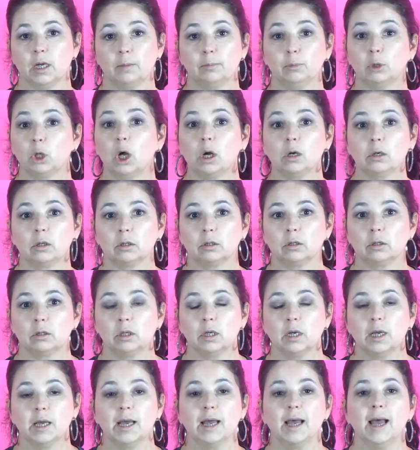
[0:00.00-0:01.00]
Blogger.
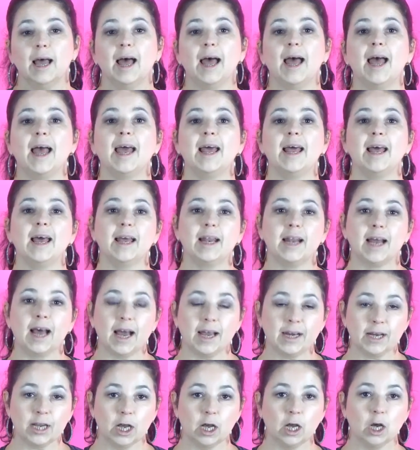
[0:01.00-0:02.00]
And
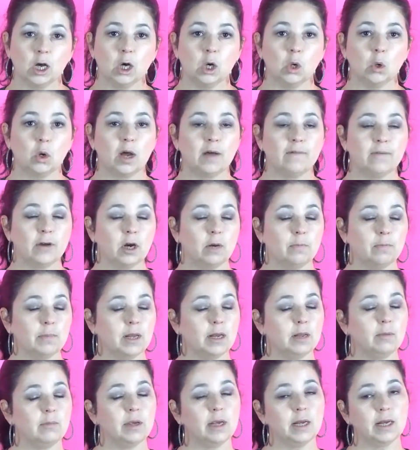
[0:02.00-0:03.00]
I know I've heard
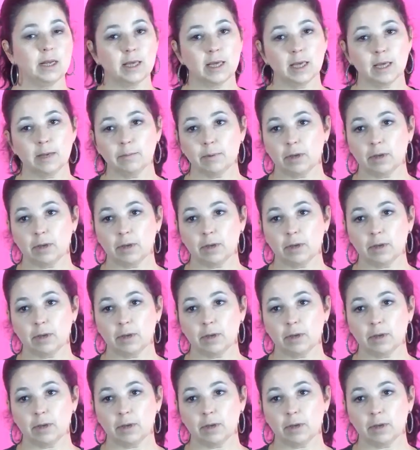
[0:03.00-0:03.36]
many